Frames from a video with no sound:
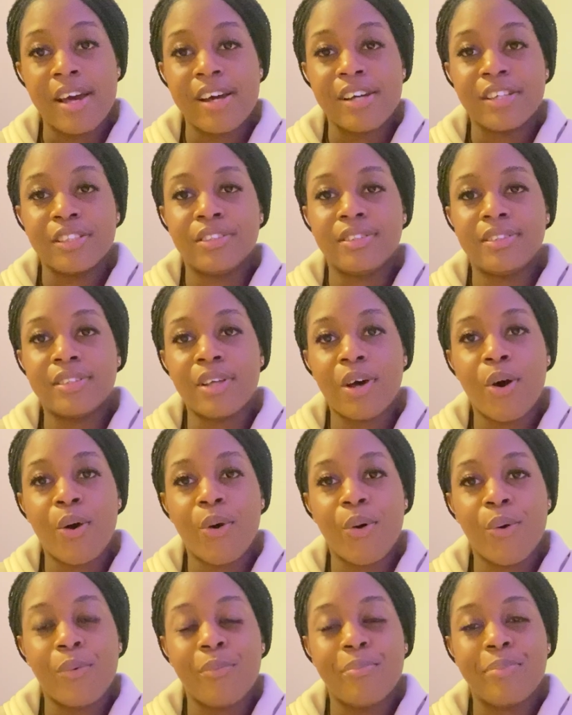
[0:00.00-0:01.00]

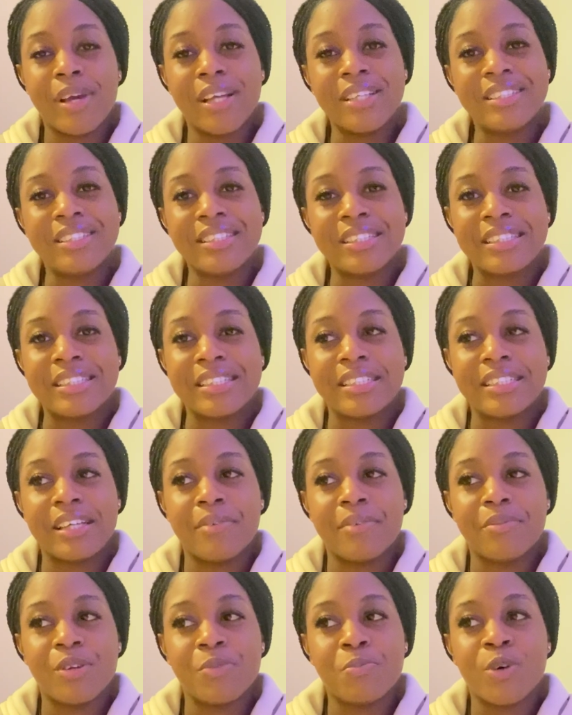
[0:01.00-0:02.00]
So basically,
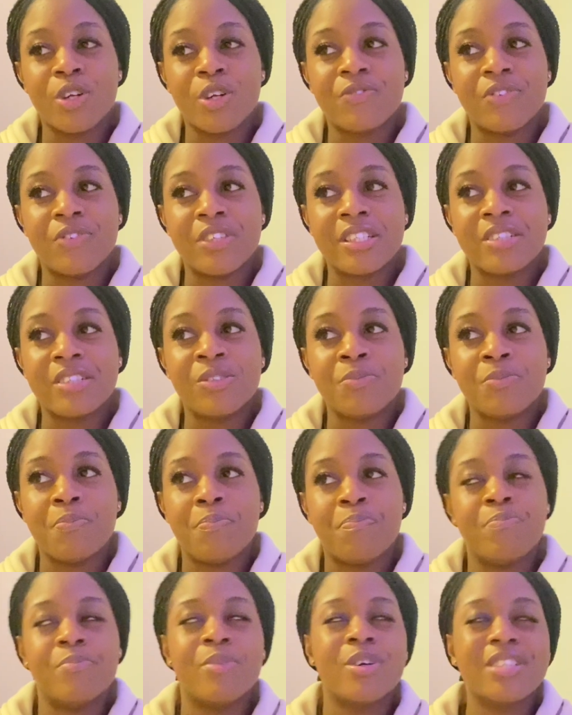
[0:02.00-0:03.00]

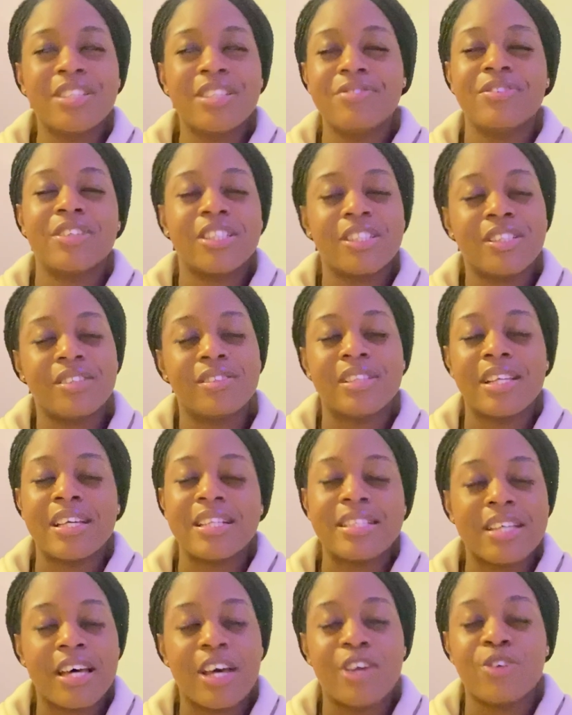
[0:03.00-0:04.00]
motivational
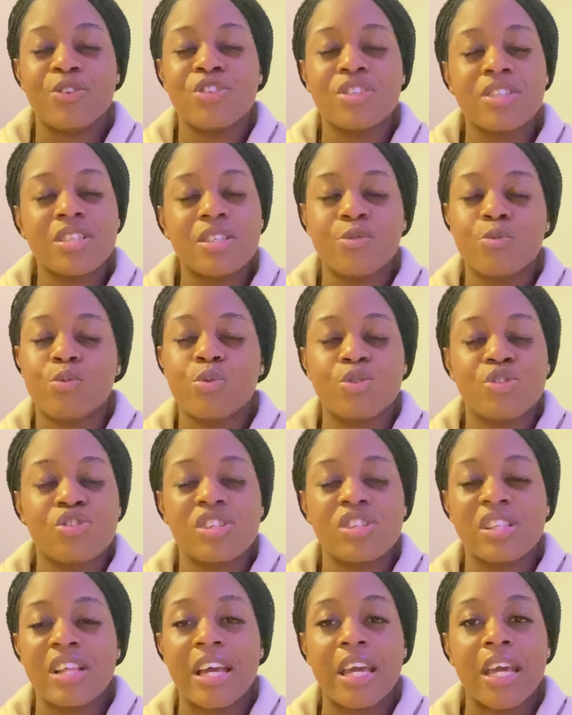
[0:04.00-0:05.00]
letter, you're just supposed to
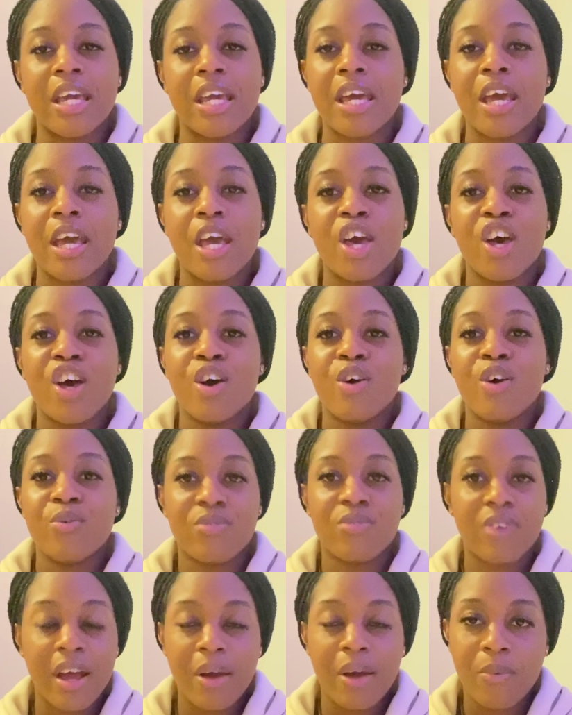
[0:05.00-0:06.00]
like
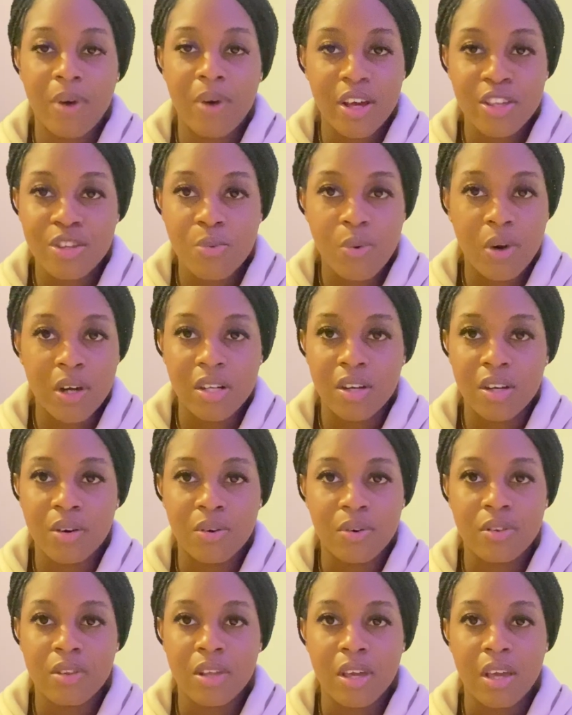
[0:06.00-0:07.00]
write why you want to
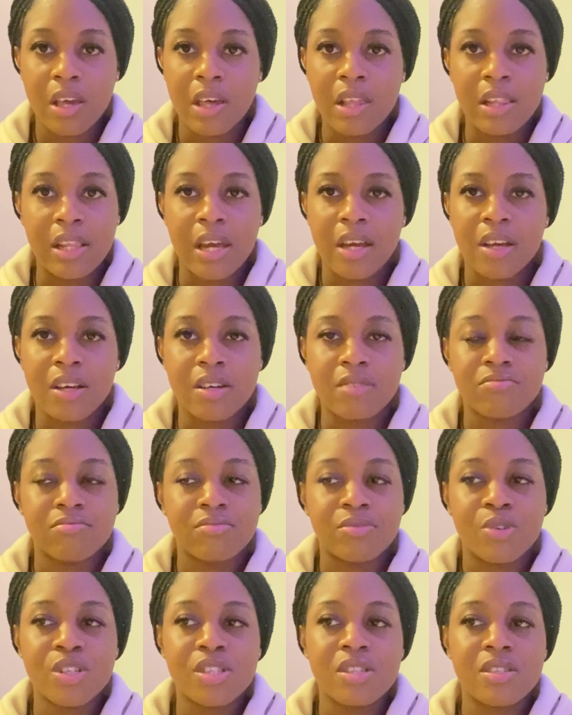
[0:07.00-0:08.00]
go there, like
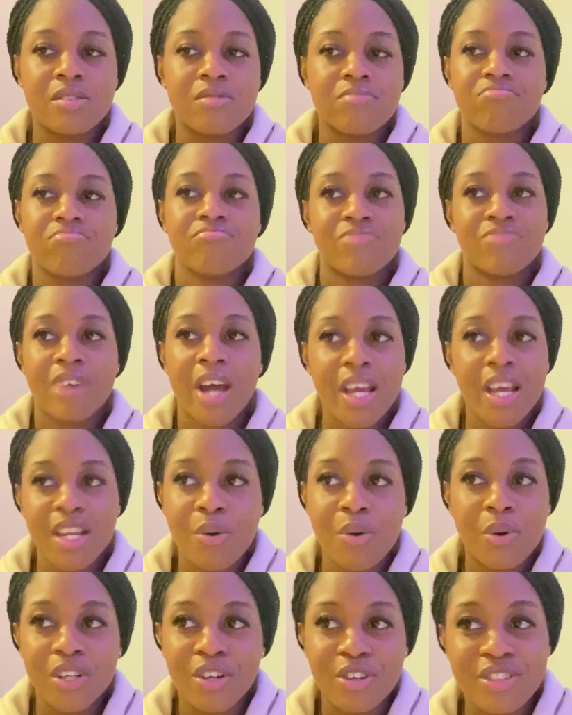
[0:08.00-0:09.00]
why do you
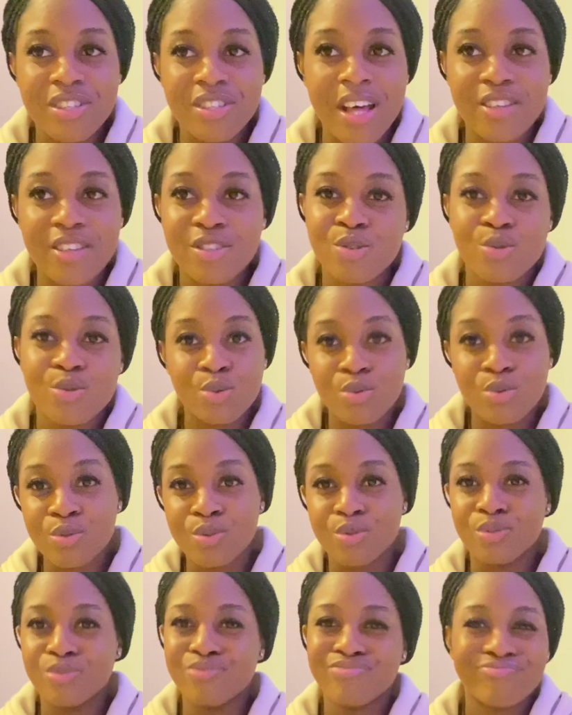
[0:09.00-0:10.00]
want to go to that
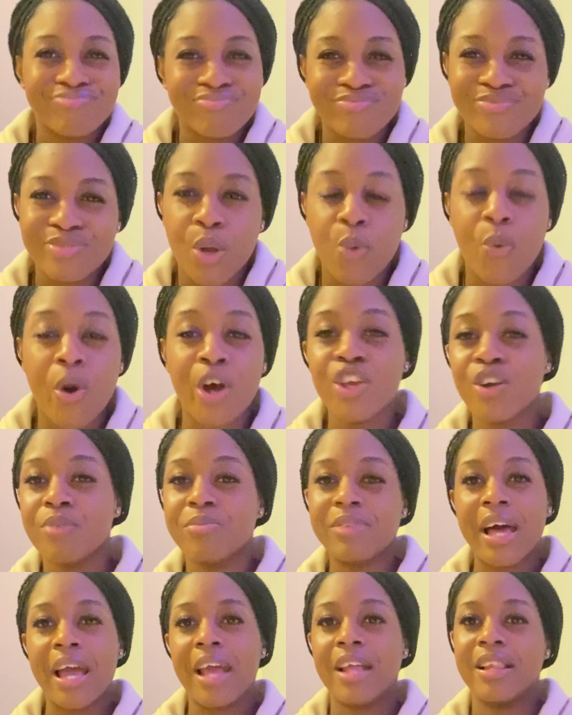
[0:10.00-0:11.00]
school, why are you
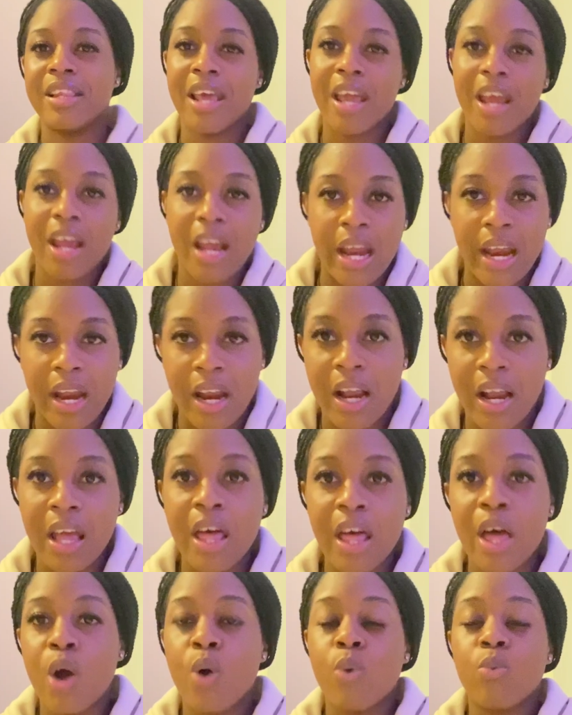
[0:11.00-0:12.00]
applying there,
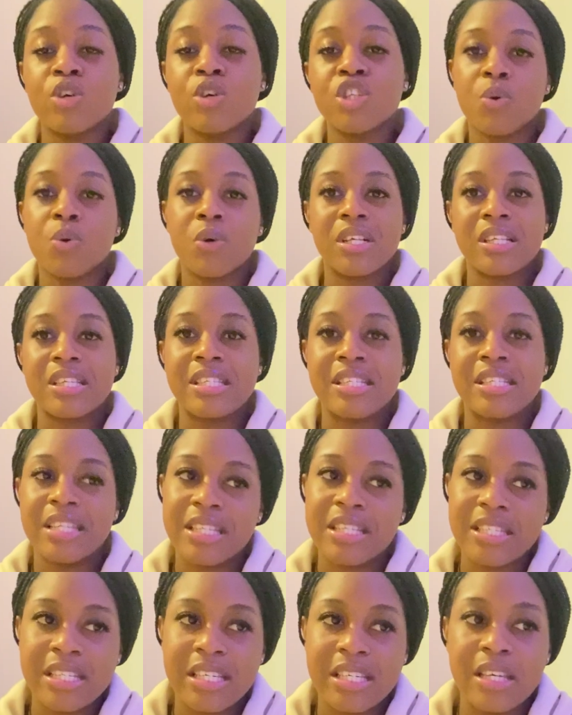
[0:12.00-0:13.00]
what do you want to
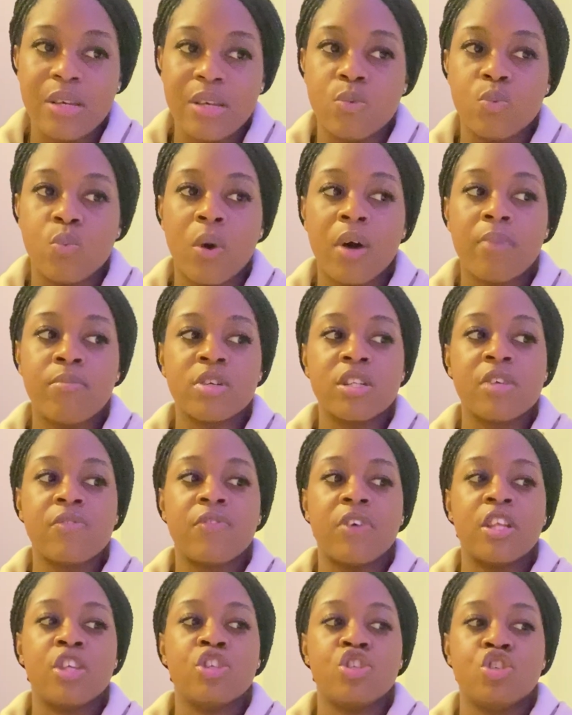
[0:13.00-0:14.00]
study, what
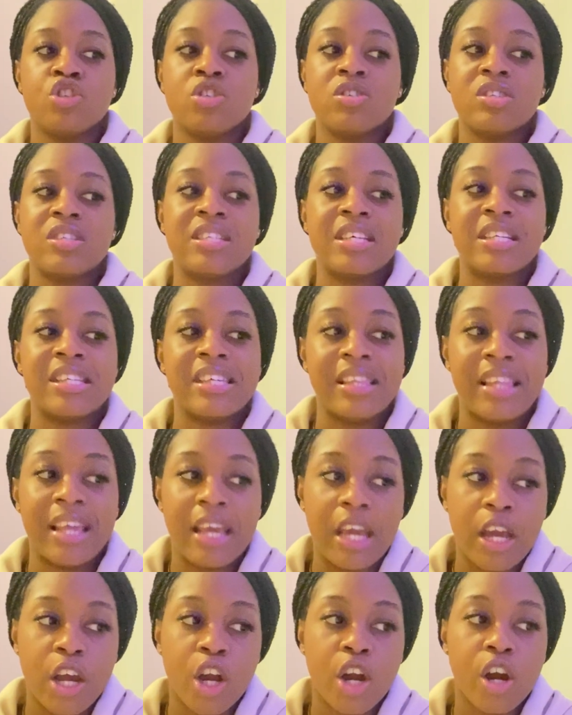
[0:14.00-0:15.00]
motivated you to study
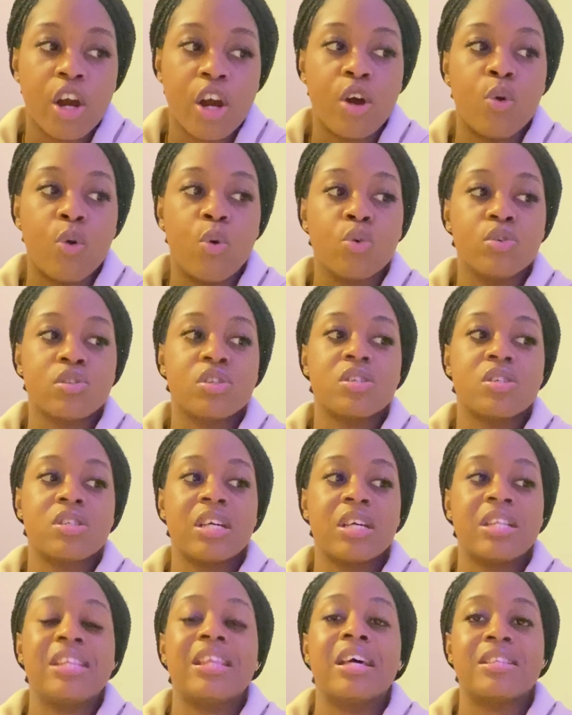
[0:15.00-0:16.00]
there or to
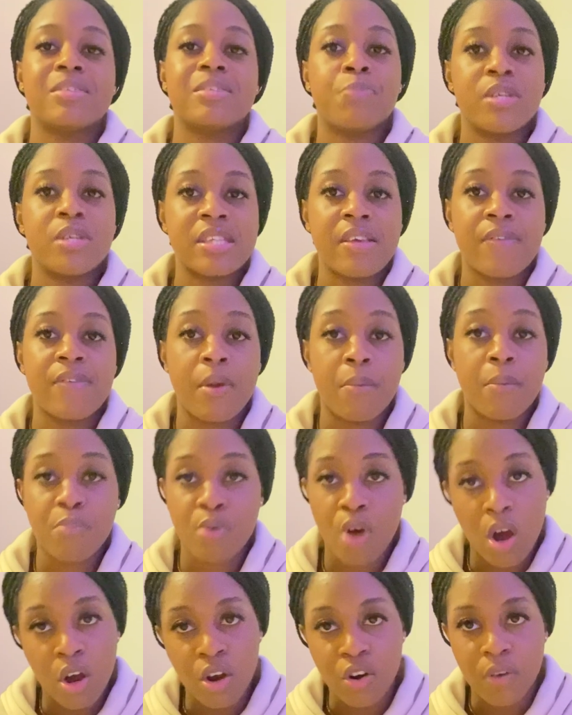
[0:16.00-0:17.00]
study that specific
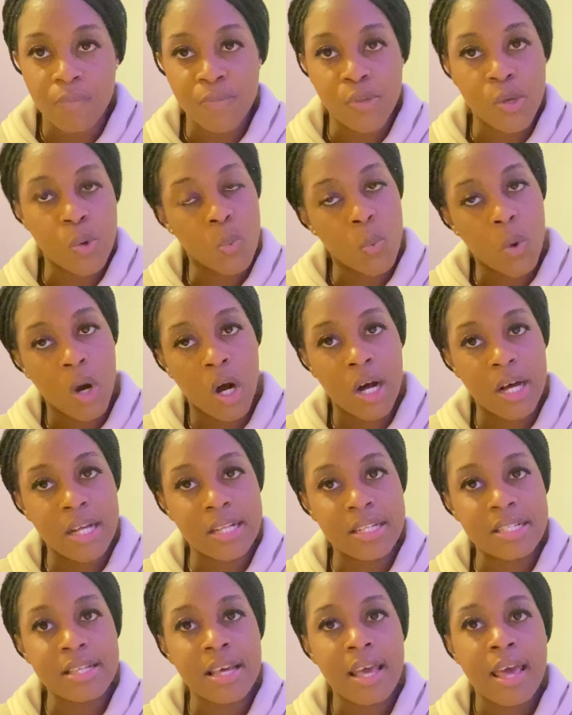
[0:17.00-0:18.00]
program you
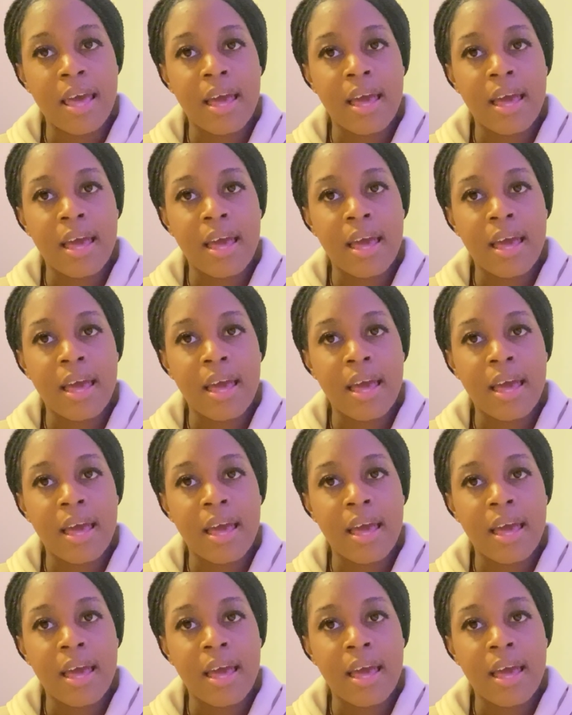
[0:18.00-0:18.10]
want.